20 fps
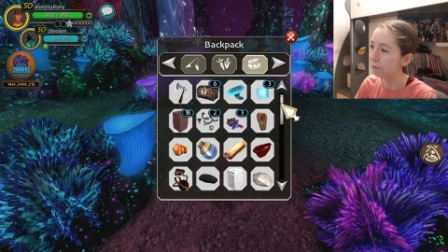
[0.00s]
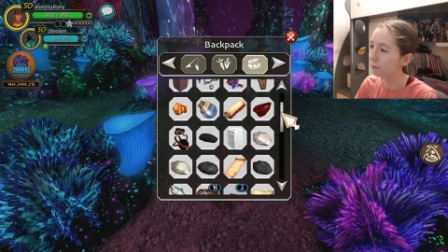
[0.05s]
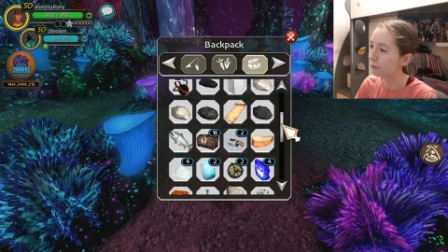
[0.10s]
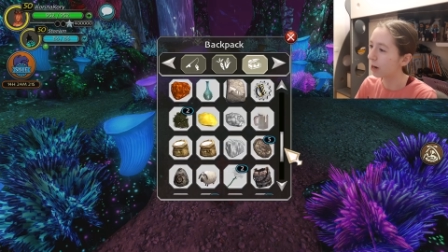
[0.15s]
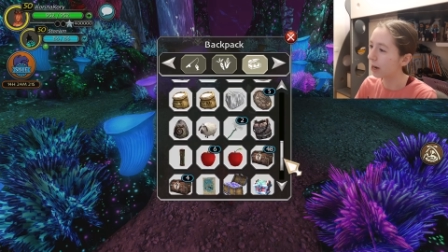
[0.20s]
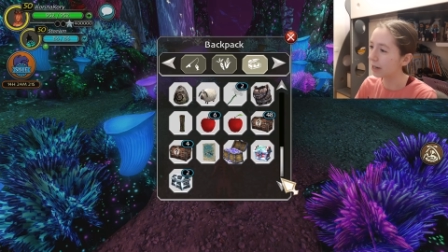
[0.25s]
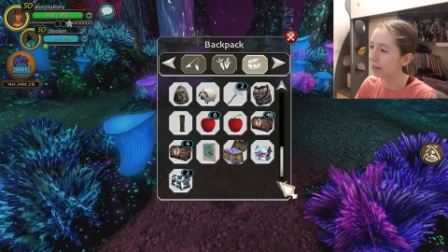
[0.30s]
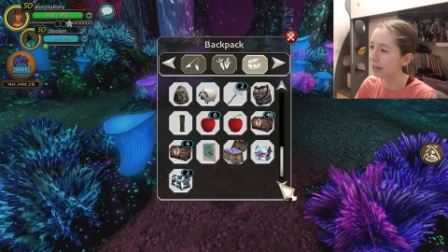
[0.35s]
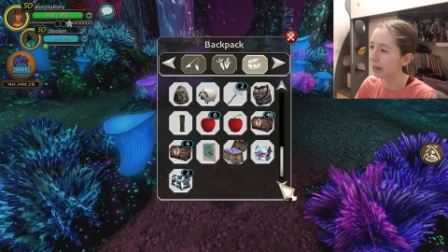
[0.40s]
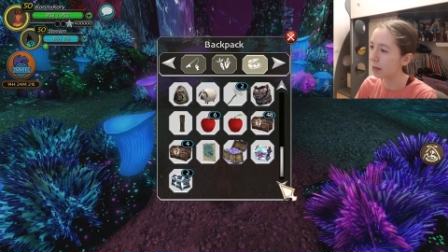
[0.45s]
if
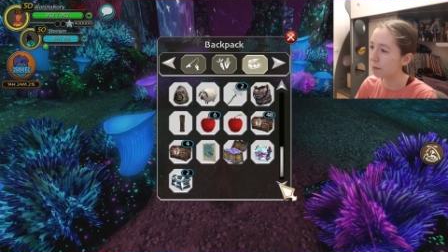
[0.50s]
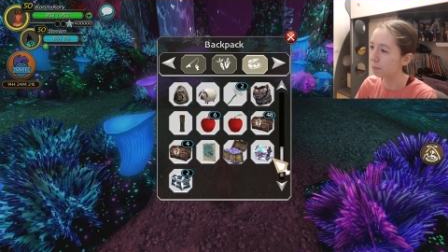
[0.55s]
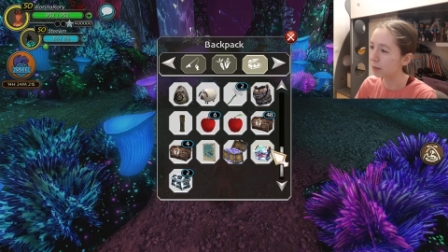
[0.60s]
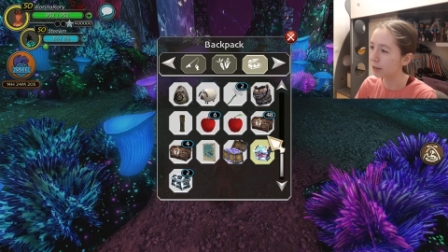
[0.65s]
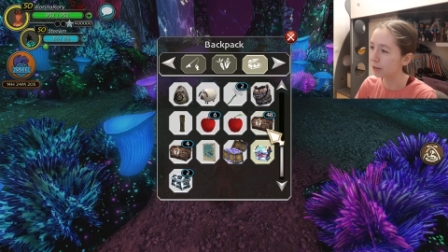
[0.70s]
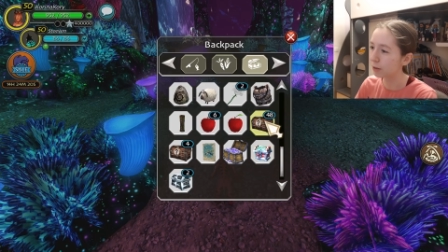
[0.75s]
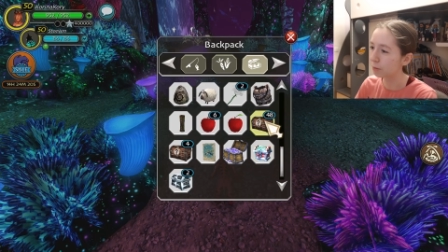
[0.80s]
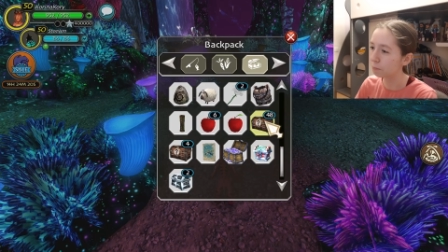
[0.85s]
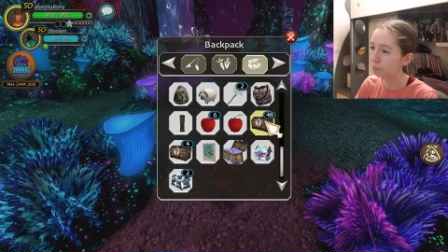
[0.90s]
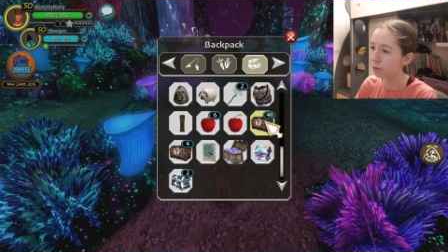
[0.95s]
one game
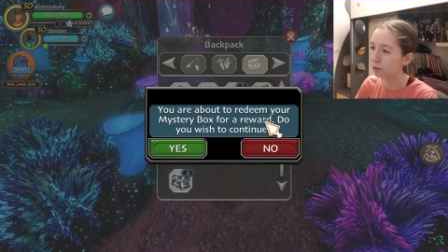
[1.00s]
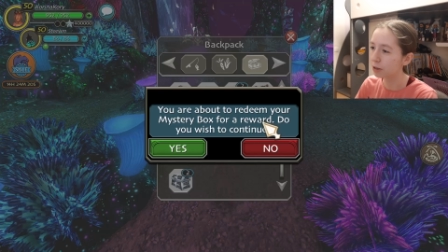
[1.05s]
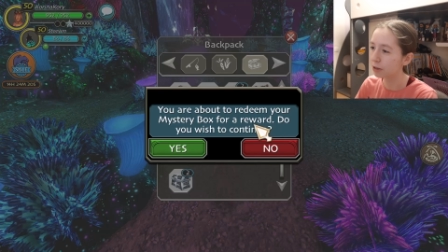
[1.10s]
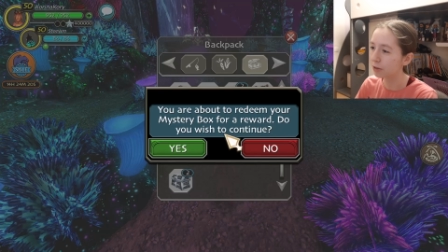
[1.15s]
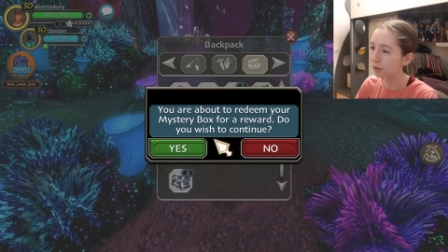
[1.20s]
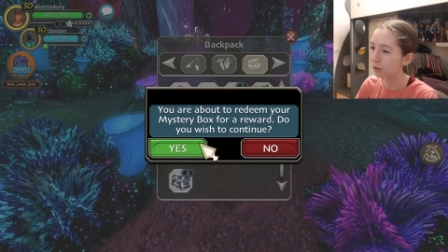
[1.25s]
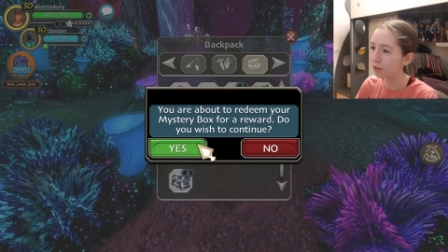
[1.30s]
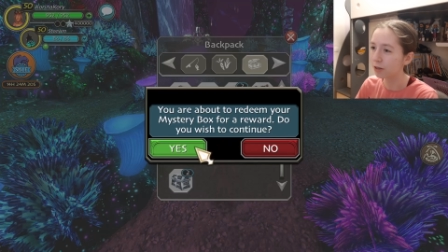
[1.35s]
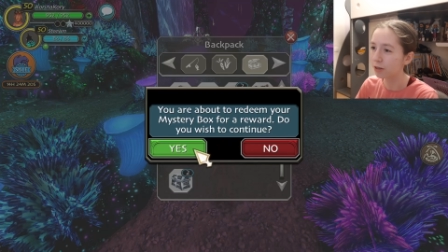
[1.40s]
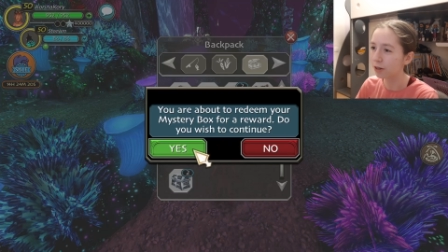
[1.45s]

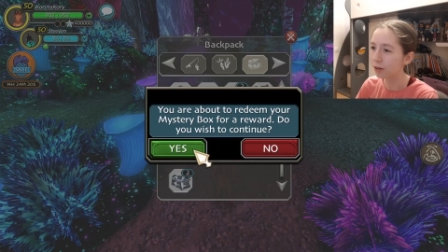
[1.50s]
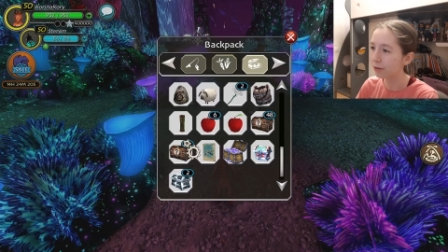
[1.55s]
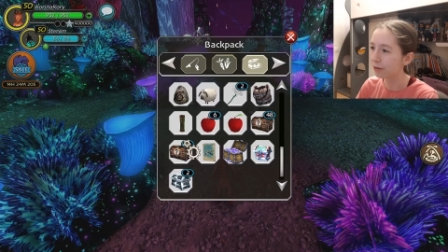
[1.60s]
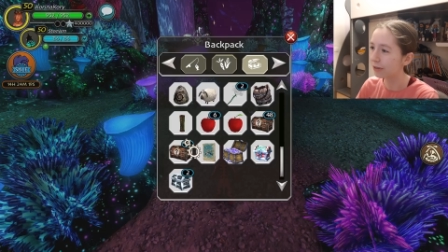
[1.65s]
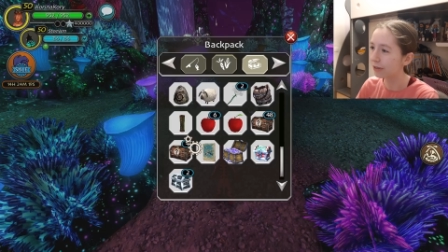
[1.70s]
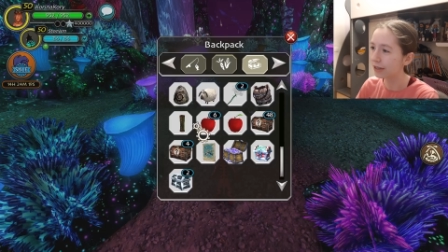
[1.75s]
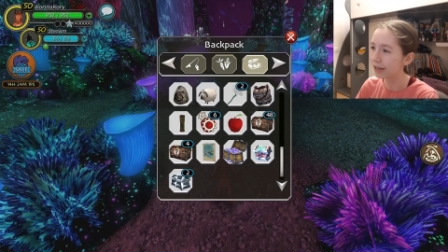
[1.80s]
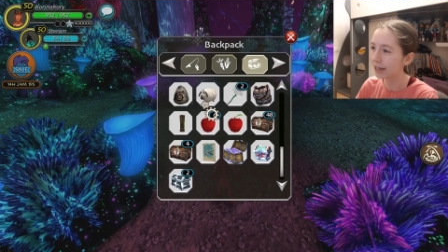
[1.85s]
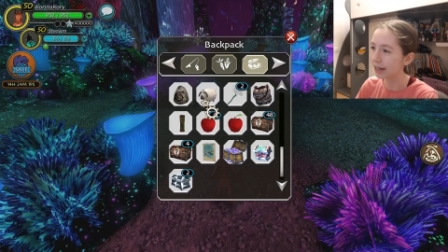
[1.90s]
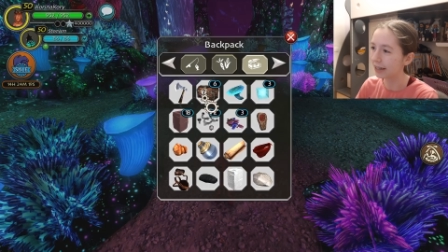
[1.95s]
disappoints you, go
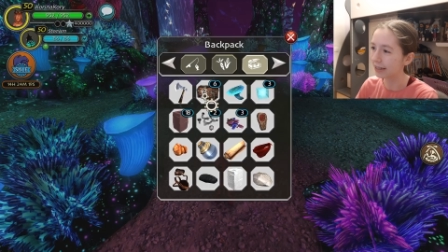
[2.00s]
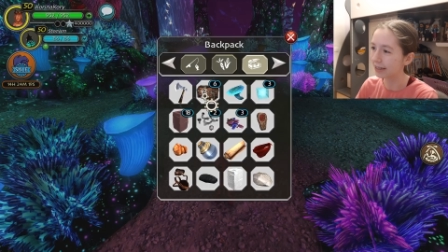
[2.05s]
to the